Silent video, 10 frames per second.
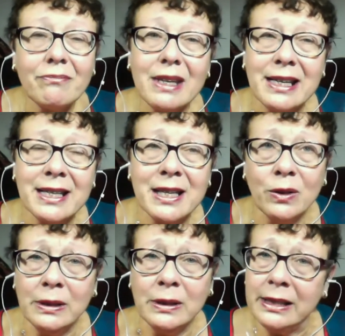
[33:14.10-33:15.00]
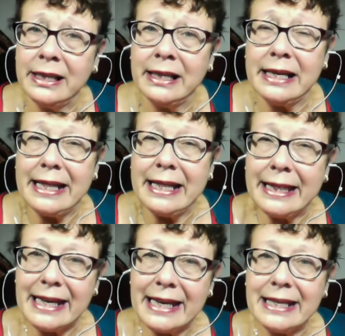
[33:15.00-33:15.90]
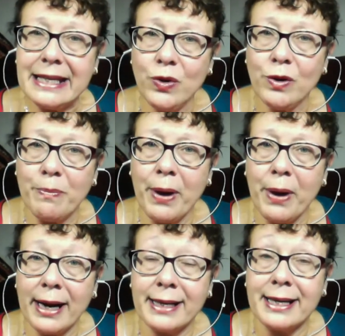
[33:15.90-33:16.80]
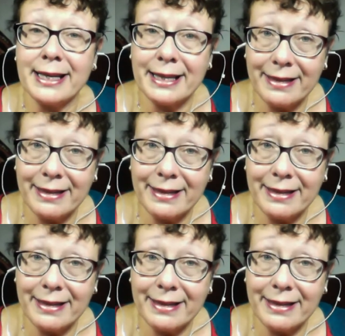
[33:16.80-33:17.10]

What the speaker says: So things that you can practice